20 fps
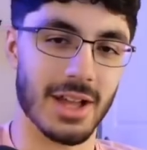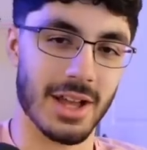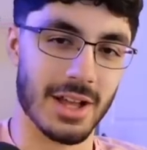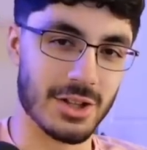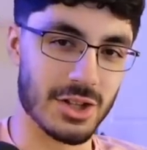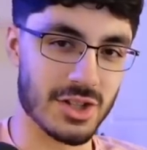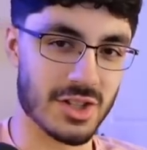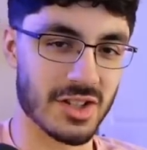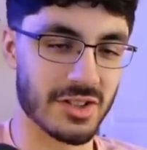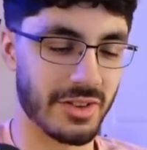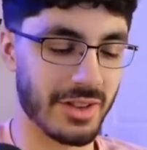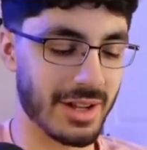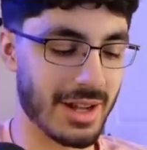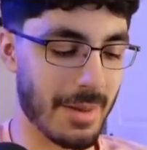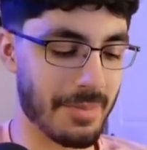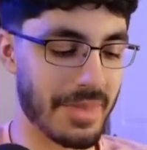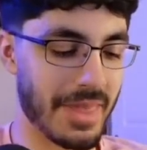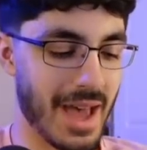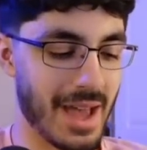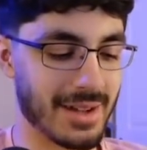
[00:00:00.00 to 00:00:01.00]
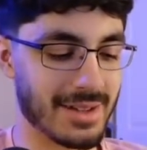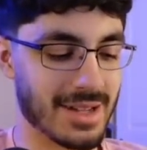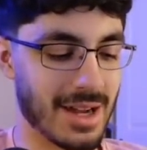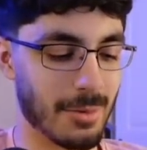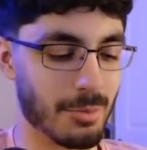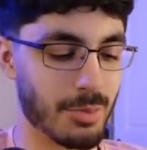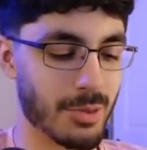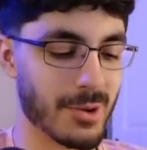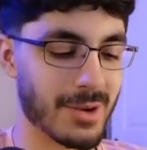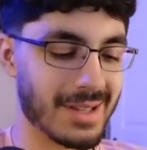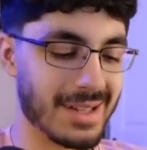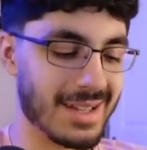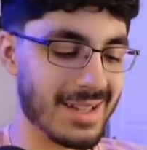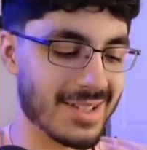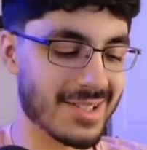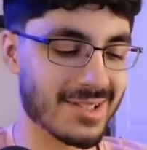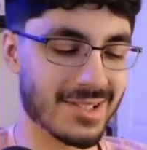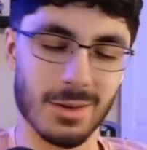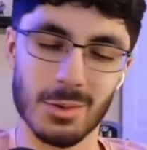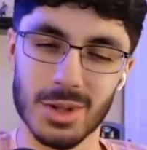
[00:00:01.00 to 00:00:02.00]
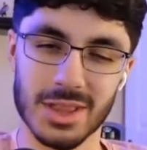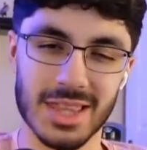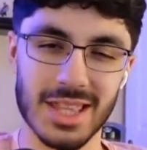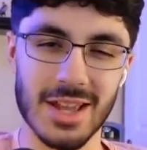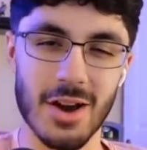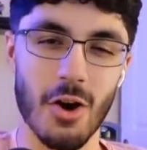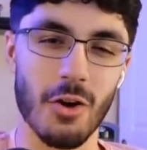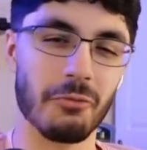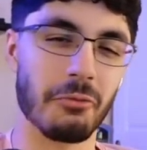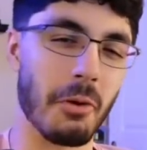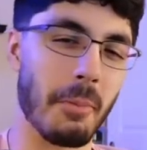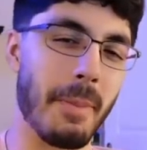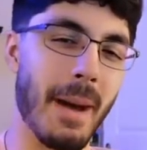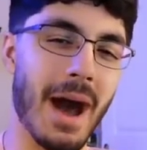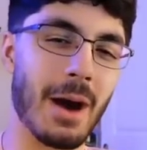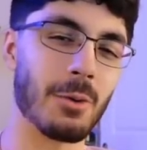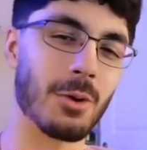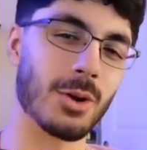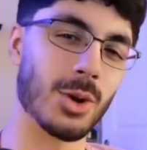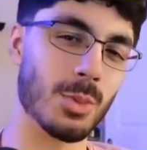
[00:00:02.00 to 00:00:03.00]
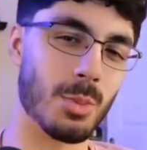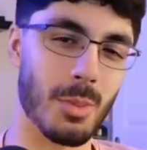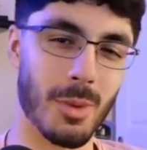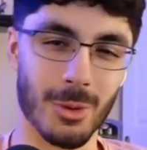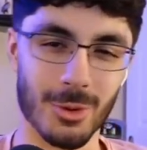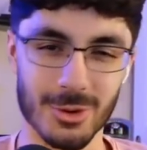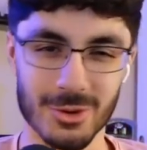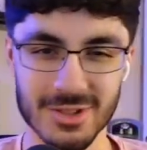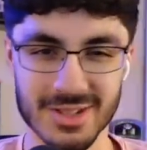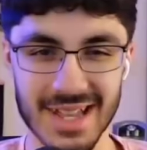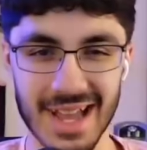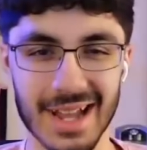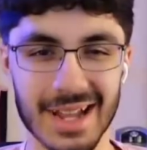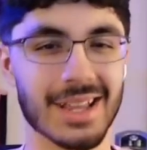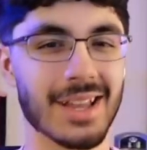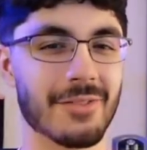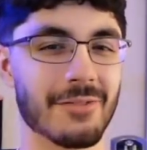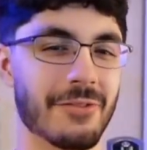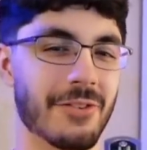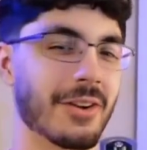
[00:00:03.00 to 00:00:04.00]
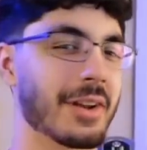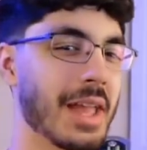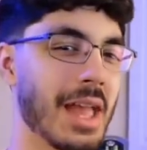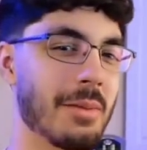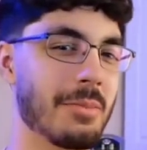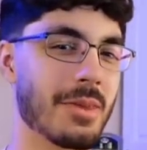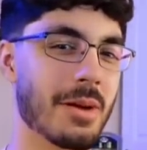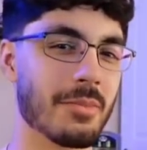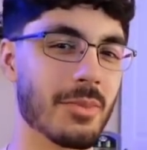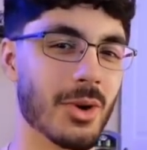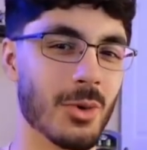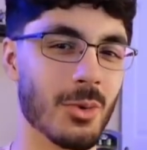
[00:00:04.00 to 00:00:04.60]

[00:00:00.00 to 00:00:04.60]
just clean up that dub pretty easily with the overpowered Mortar deck for game number